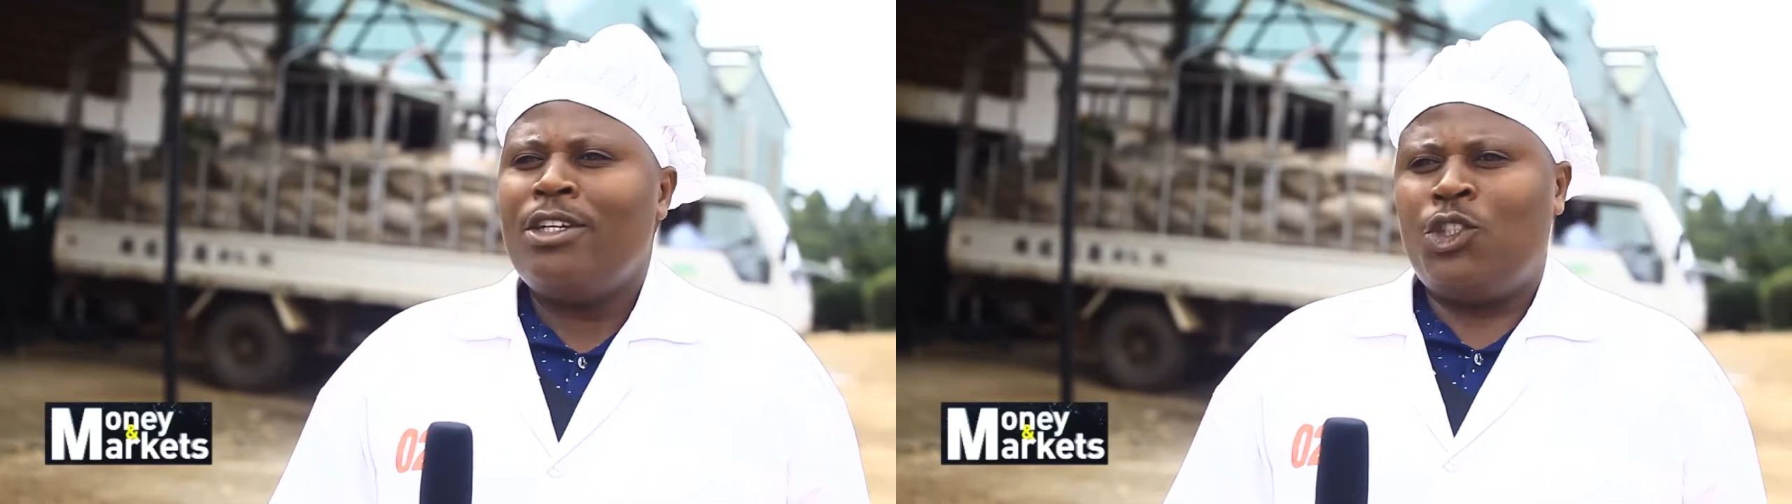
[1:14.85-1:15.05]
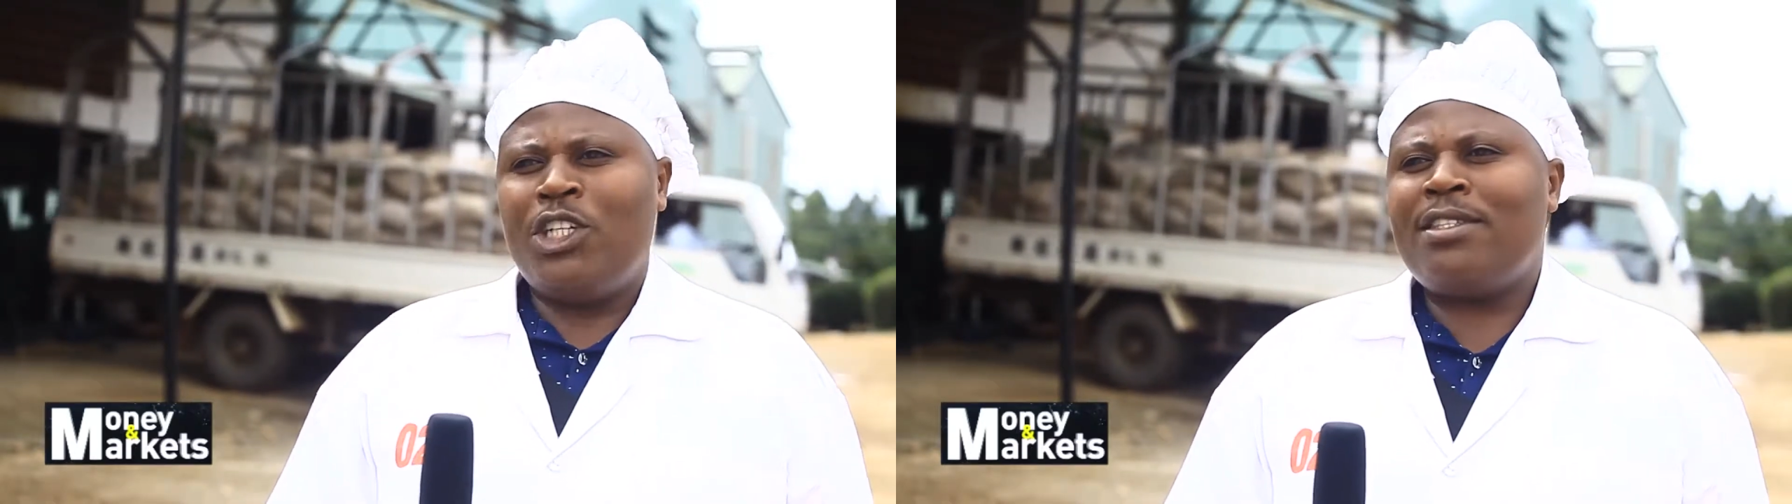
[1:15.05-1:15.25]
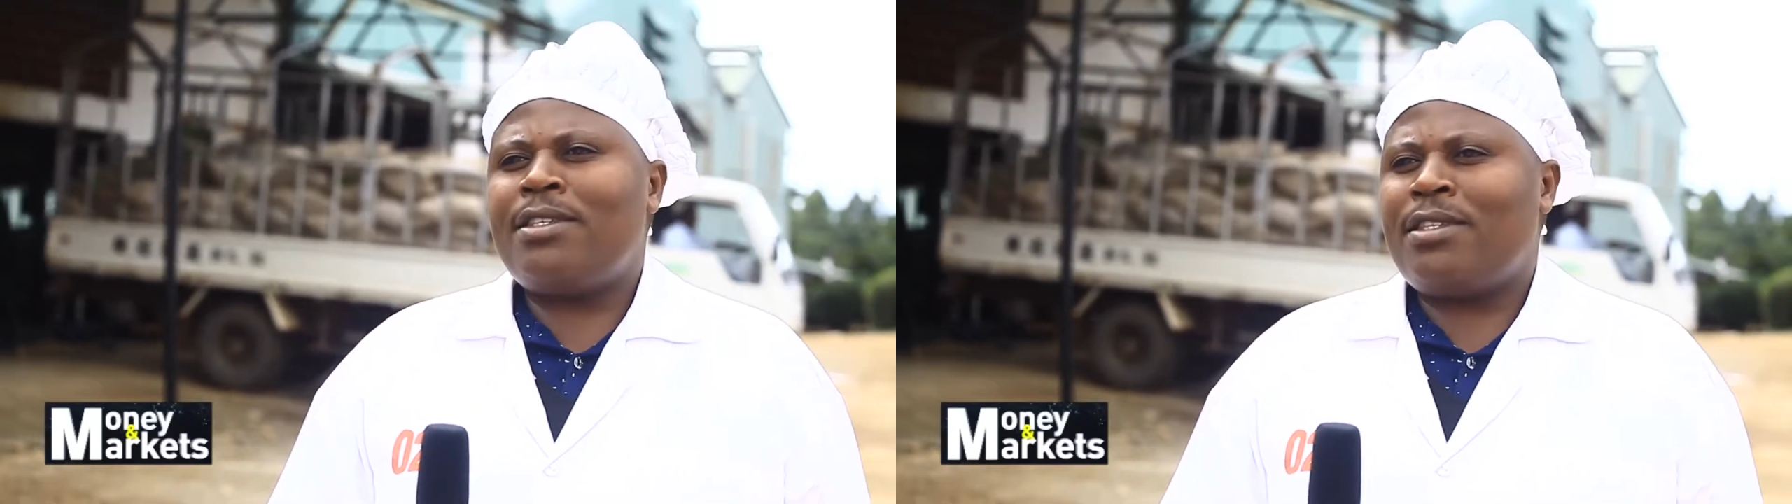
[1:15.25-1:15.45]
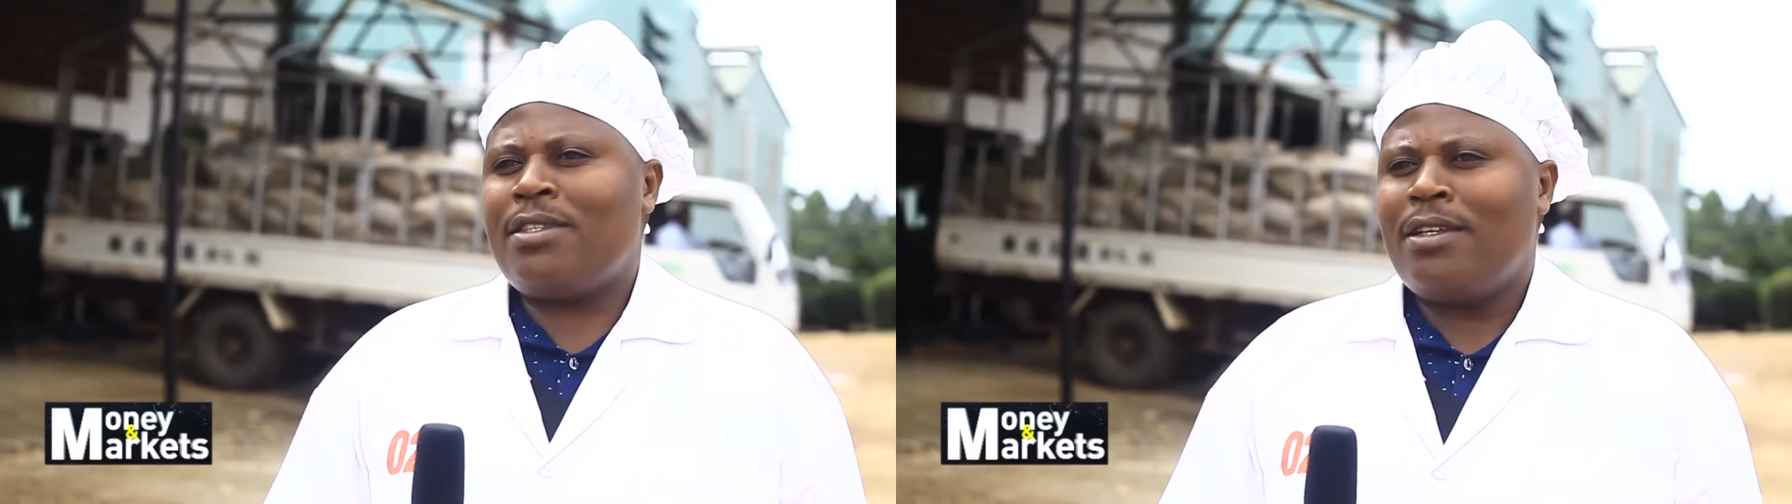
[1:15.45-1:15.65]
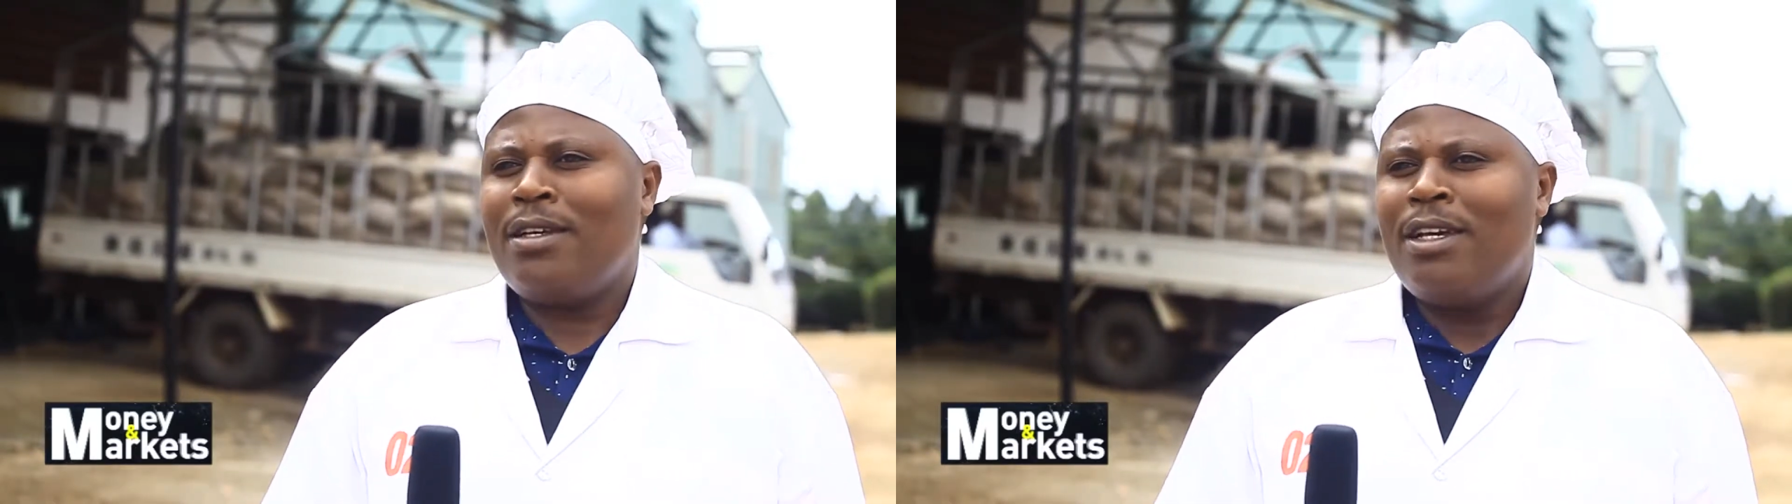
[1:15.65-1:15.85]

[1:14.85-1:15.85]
sheets.